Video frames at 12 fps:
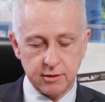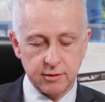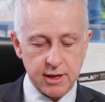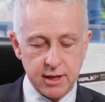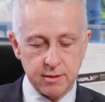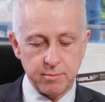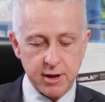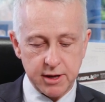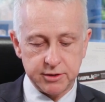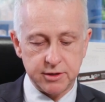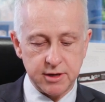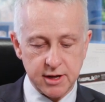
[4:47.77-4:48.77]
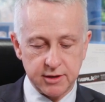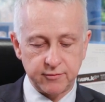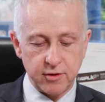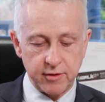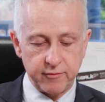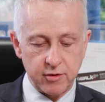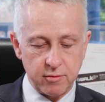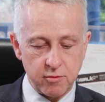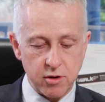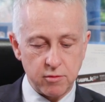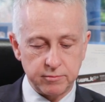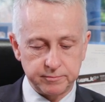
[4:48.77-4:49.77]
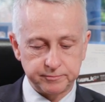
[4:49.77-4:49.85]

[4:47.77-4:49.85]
then the patient does very, very well.